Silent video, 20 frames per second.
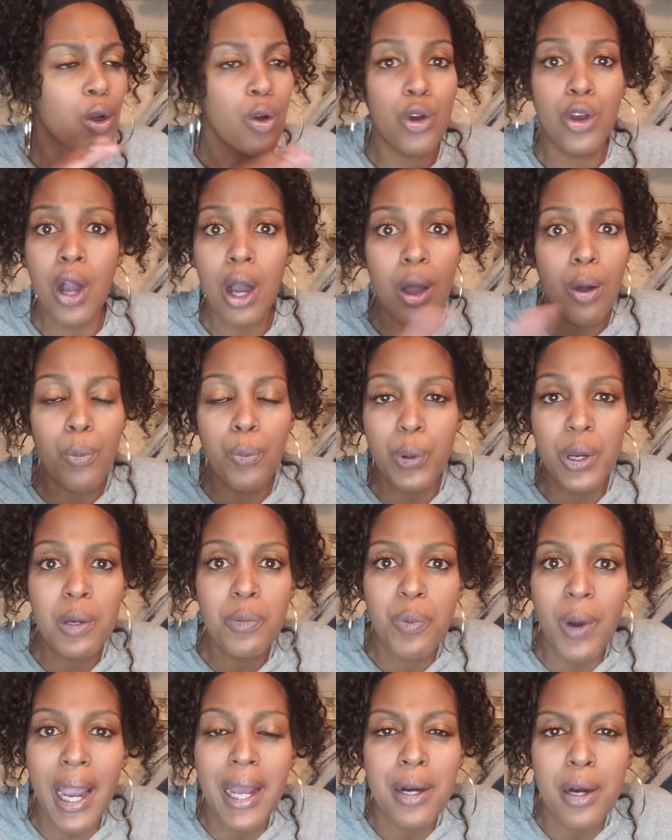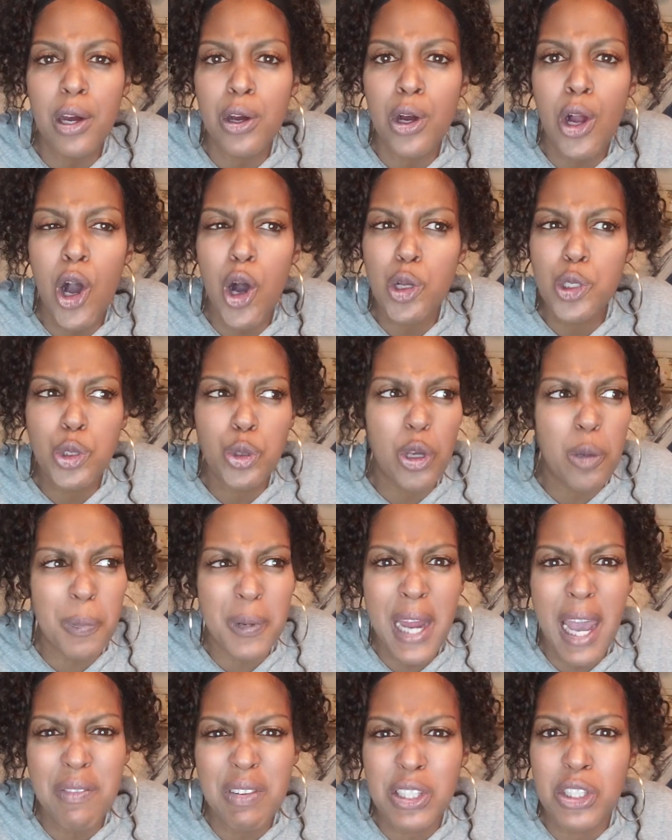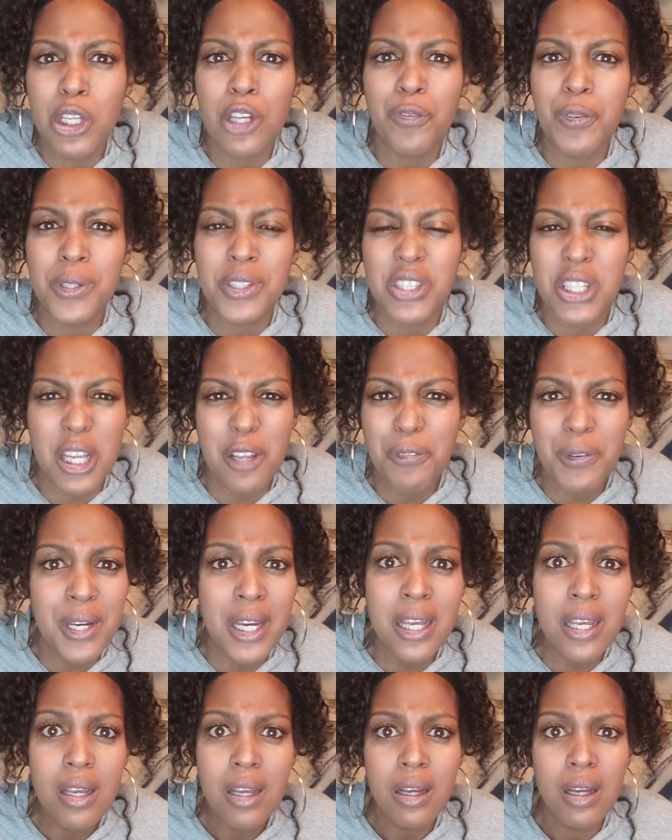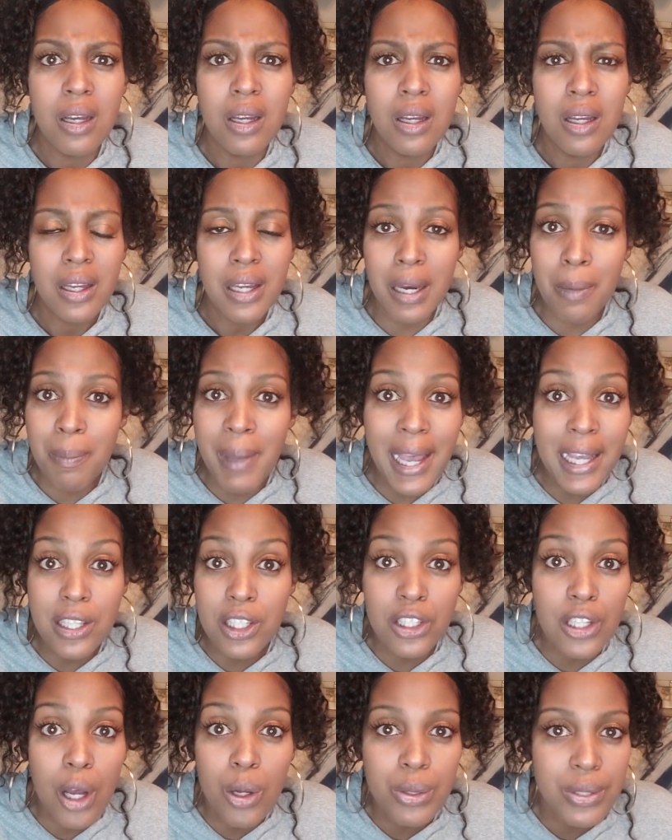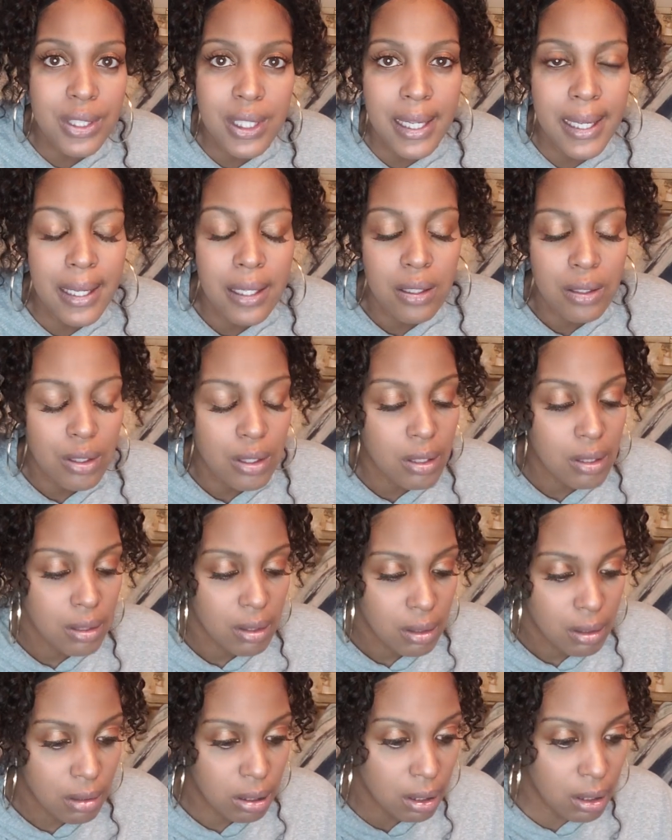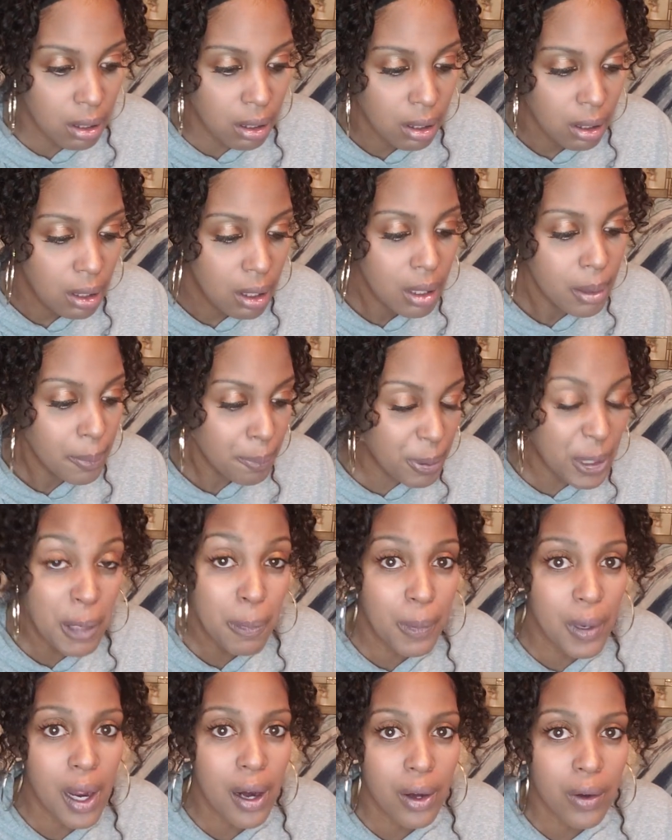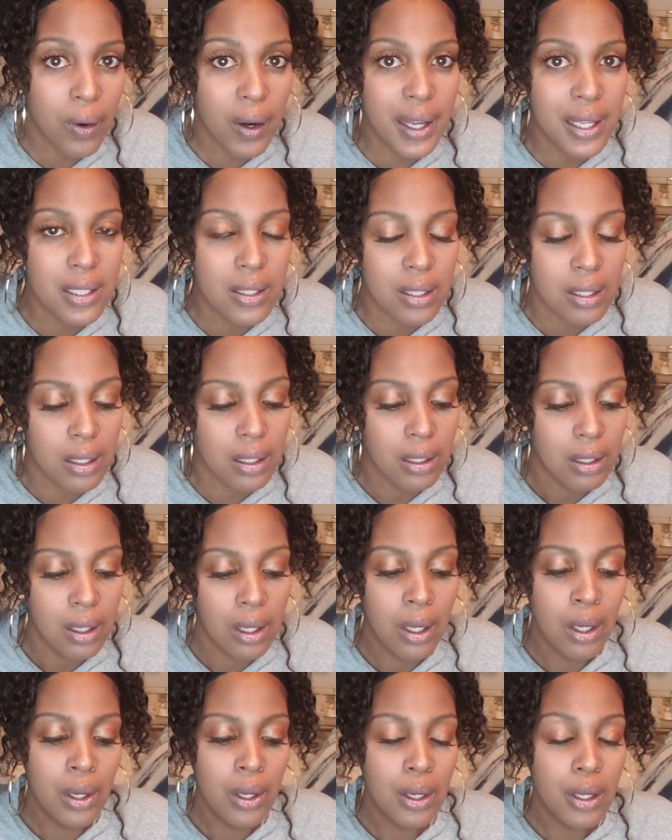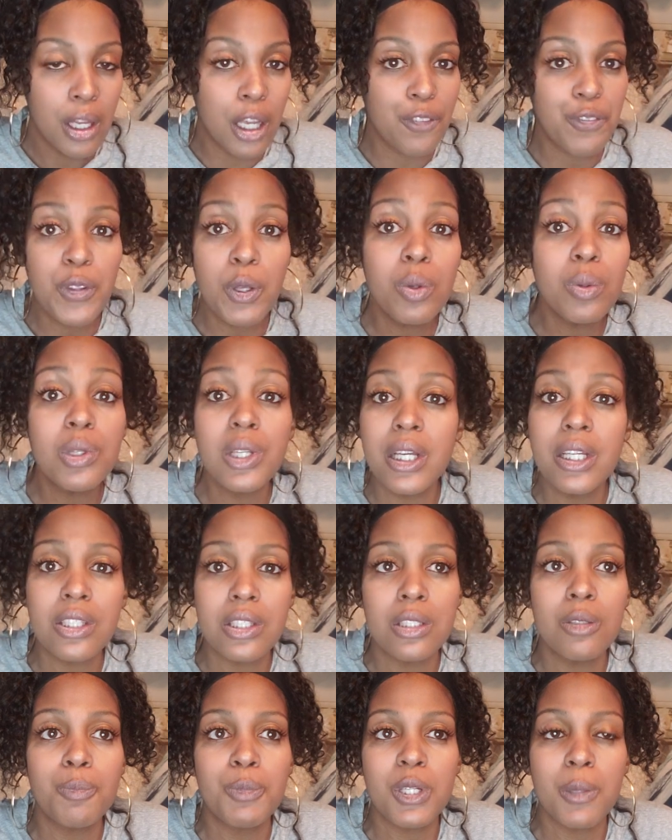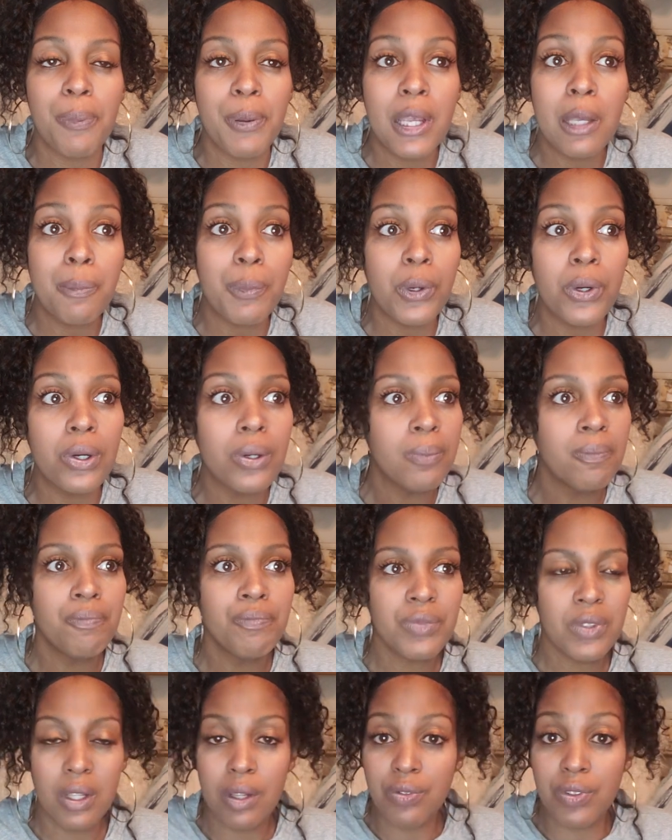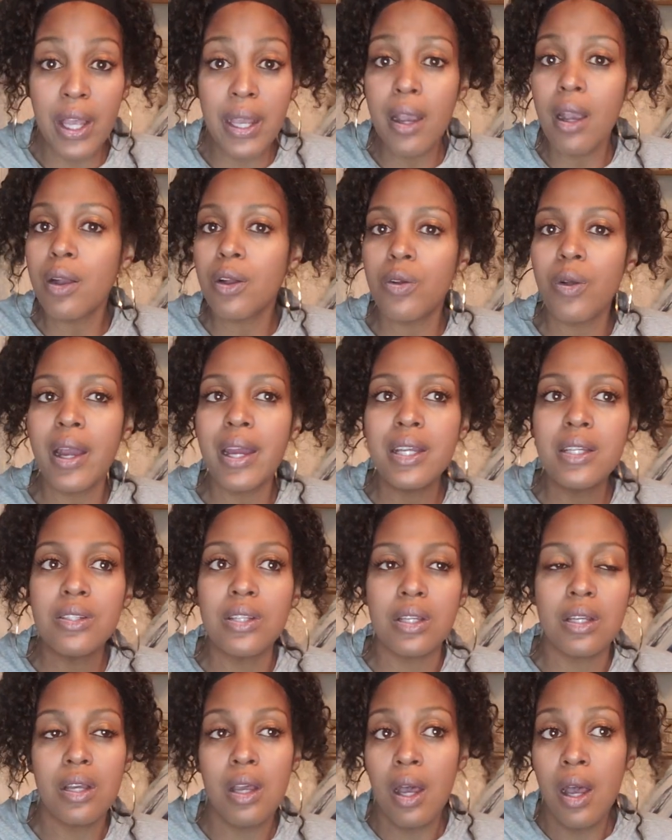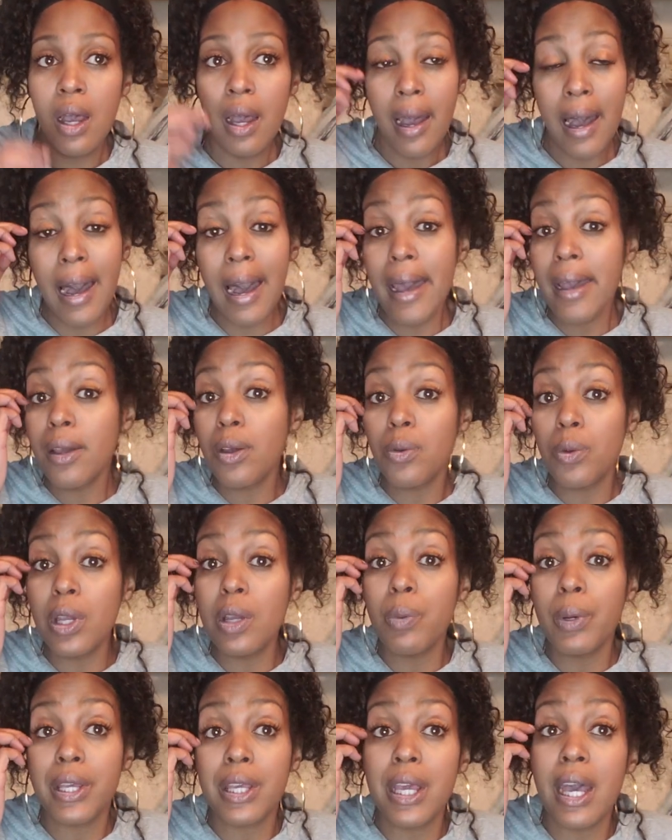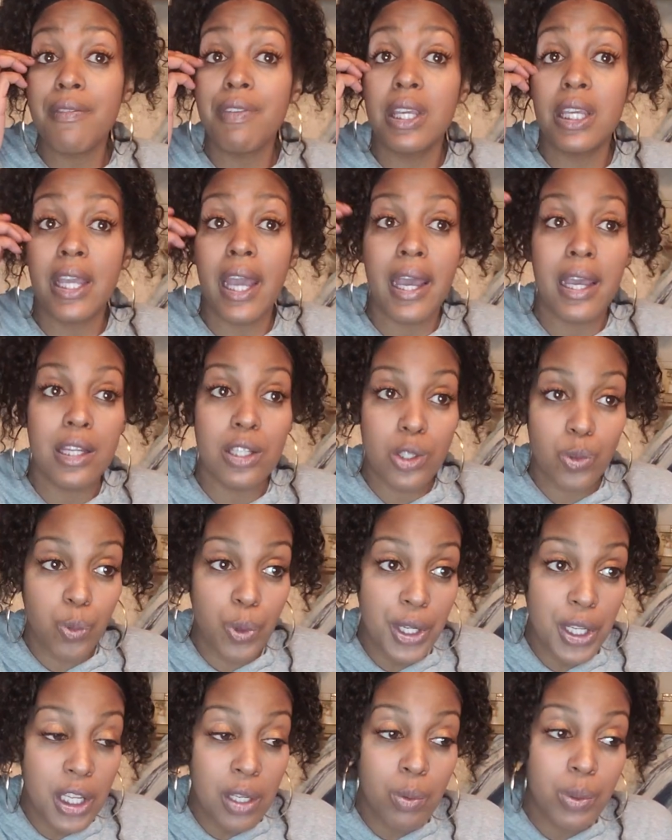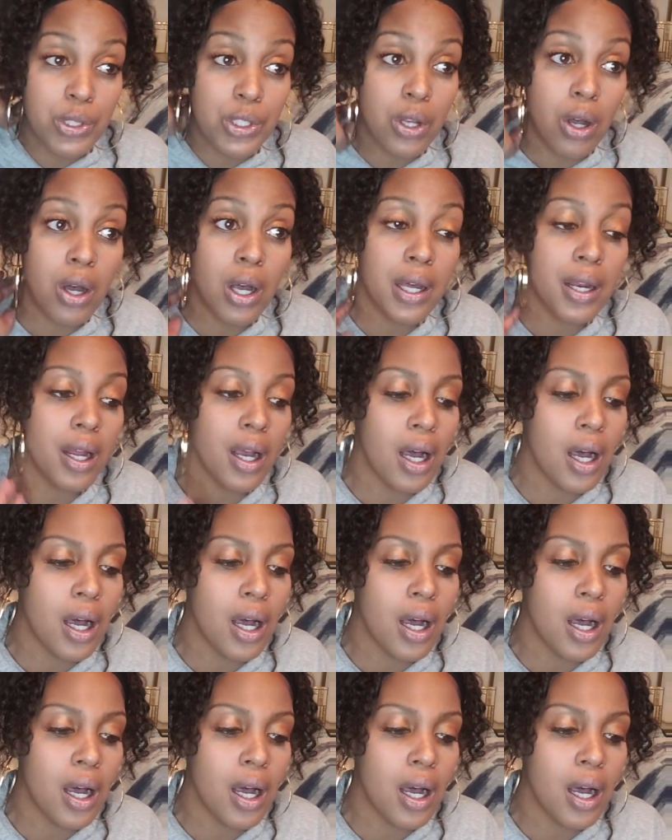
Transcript: Go rewrite her whole script and have a different Tiffany? It makes no sense. Huh. People are crazy. If you listen to people, they are crazy. I agree with Kevin Gates when he was on